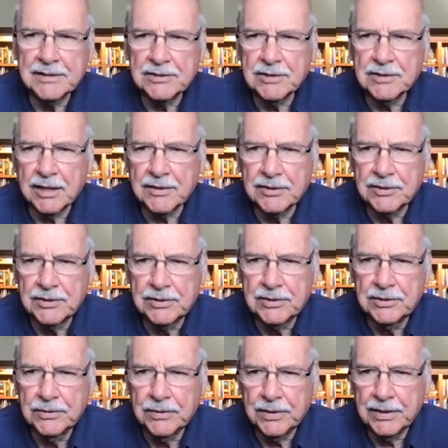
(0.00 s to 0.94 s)
start
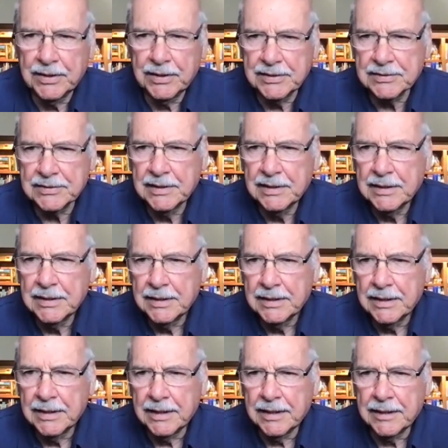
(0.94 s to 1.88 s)
doing this
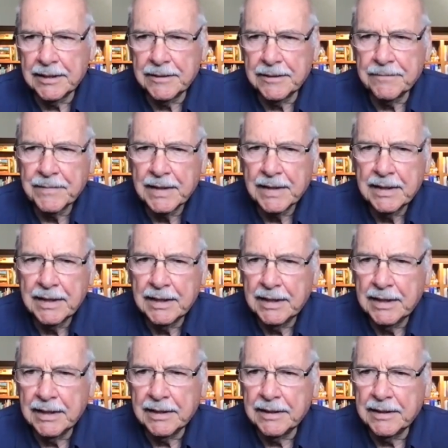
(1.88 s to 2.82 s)

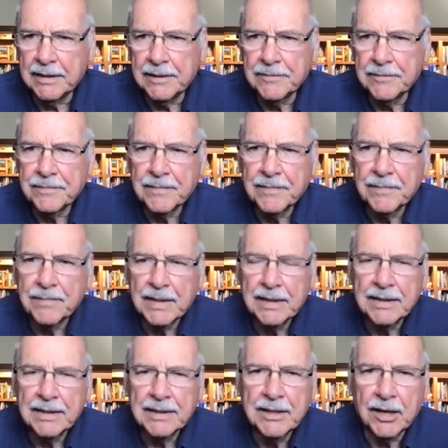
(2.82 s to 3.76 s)
in
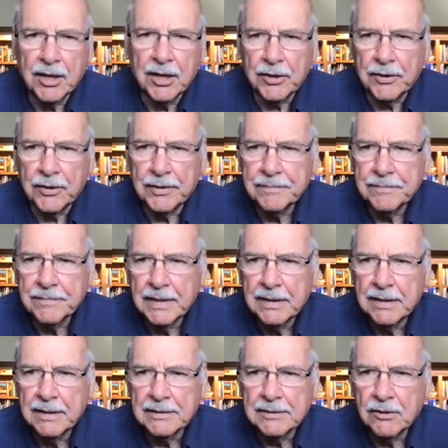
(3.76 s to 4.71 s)
color.
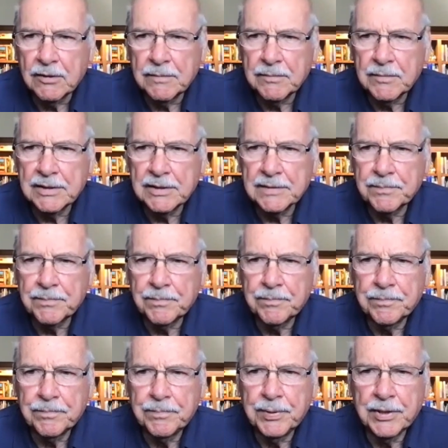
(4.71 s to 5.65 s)
So I'm going to
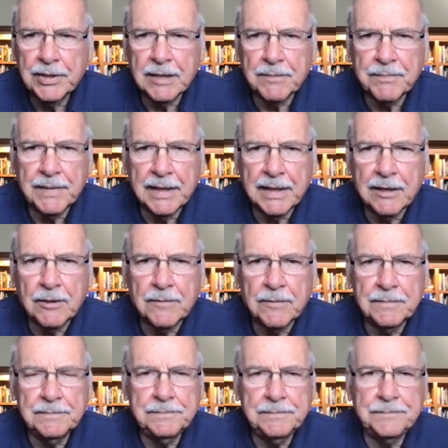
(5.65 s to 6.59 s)
put up now